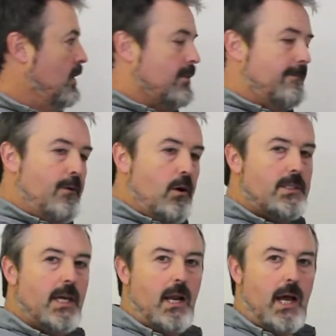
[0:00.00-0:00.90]
The
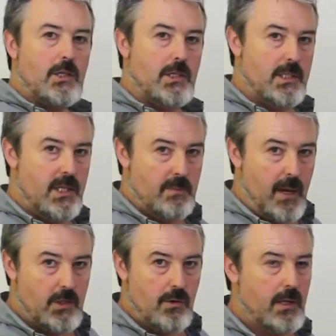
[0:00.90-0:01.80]
vertical axis of this
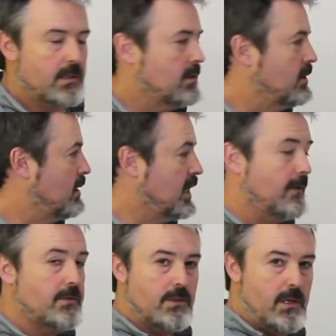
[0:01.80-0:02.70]
matrix
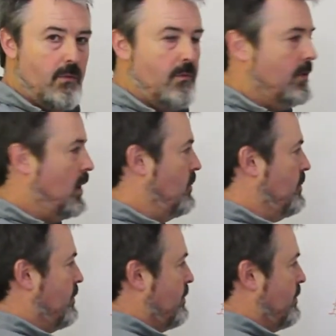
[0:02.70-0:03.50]
gives us a different view.